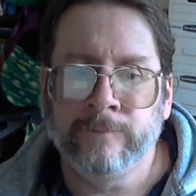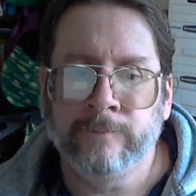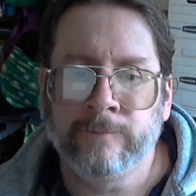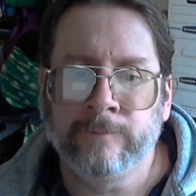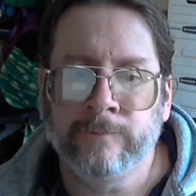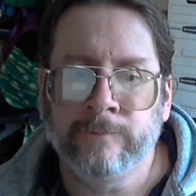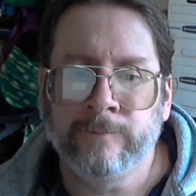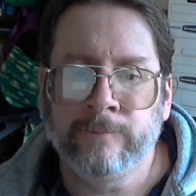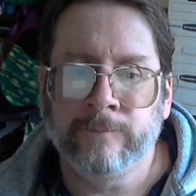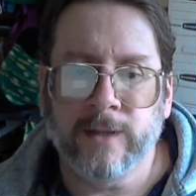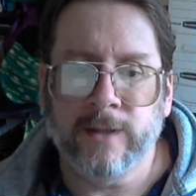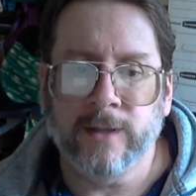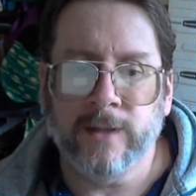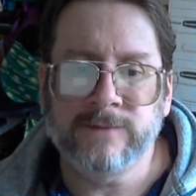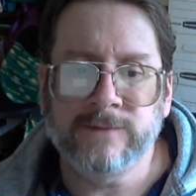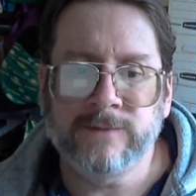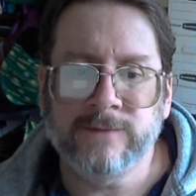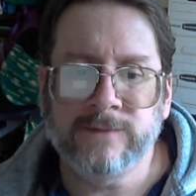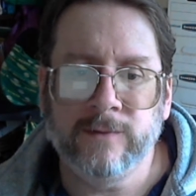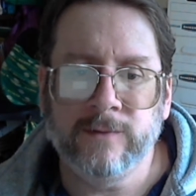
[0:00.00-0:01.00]
Over the
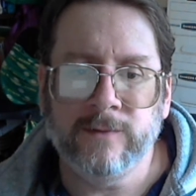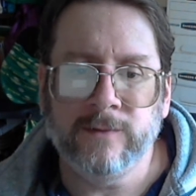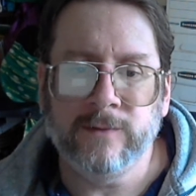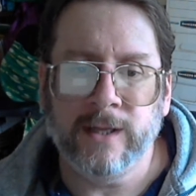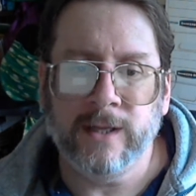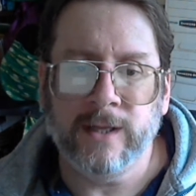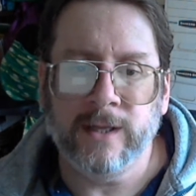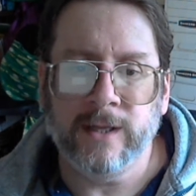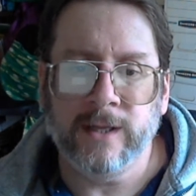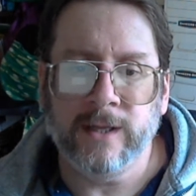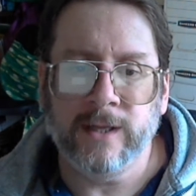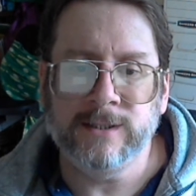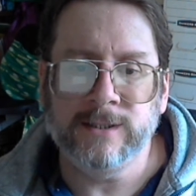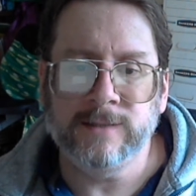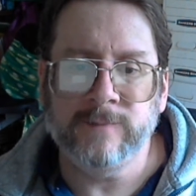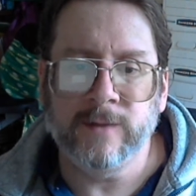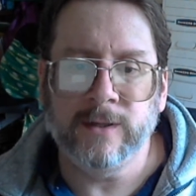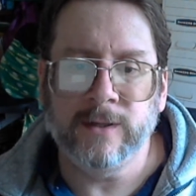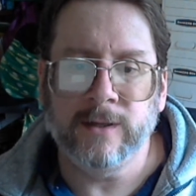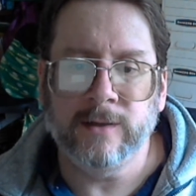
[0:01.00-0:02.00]
last few days, as he's
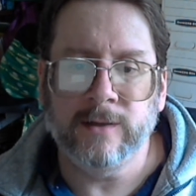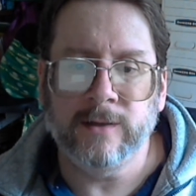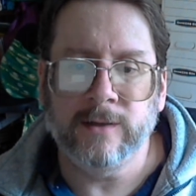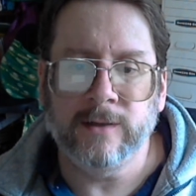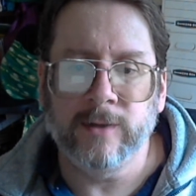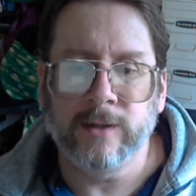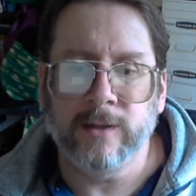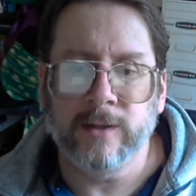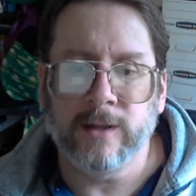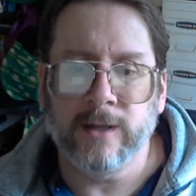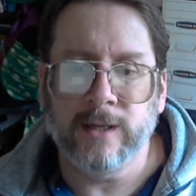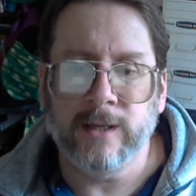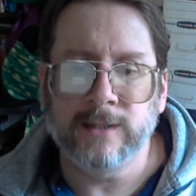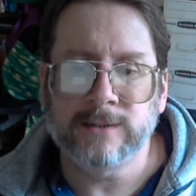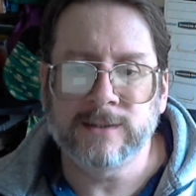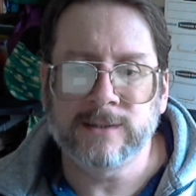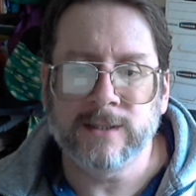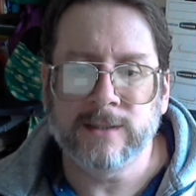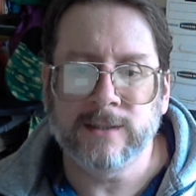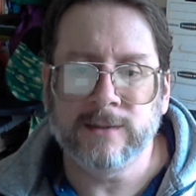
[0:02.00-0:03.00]
begun to realize
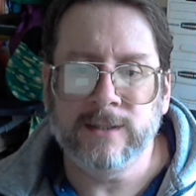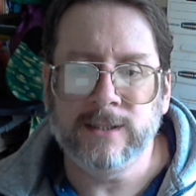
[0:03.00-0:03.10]
that